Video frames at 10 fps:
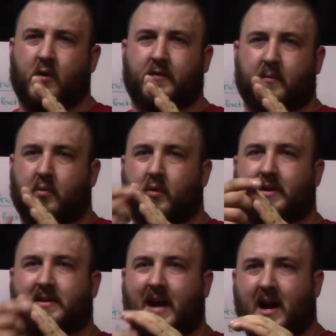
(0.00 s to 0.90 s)
if they're
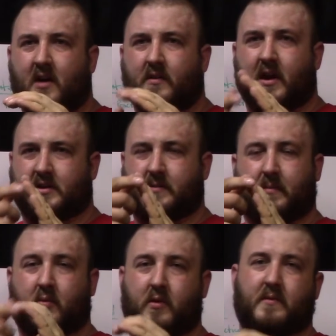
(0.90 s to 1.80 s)
pulling down, they're actually going
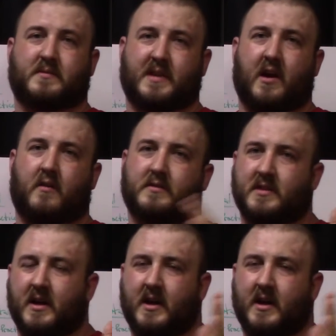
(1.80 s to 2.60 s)
to be pulling themselves